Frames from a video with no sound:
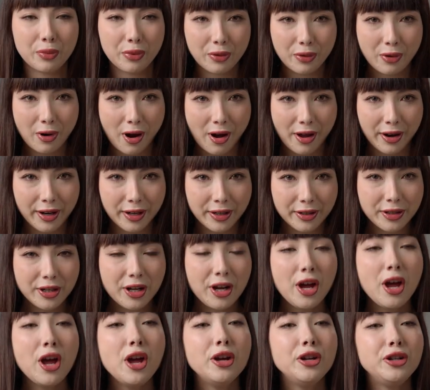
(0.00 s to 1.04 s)
product.
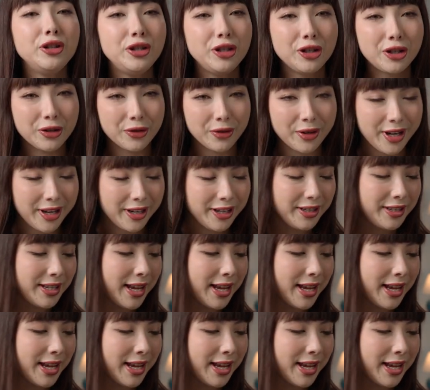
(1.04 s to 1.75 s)
To create a